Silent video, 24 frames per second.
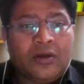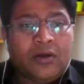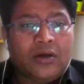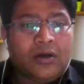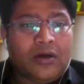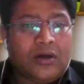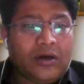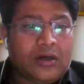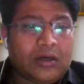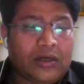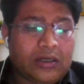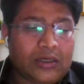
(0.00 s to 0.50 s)

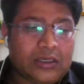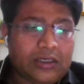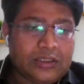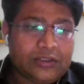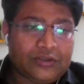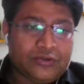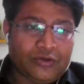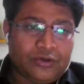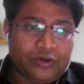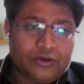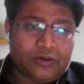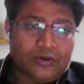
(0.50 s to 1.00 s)
uh,
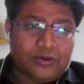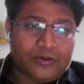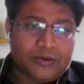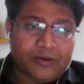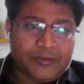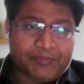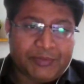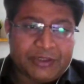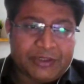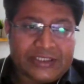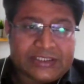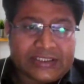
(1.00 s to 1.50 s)
you know, uh,
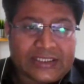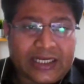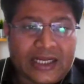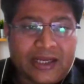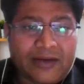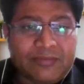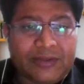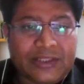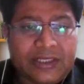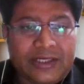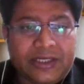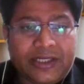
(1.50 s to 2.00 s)

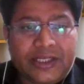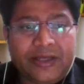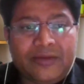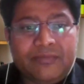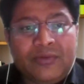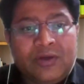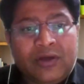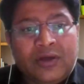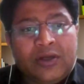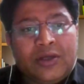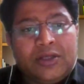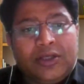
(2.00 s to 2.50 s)
prescribed the name,
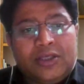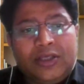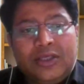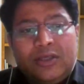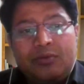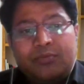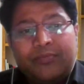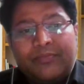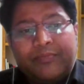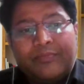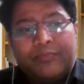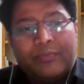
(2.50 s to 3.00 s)

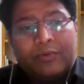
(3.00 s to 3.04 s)
he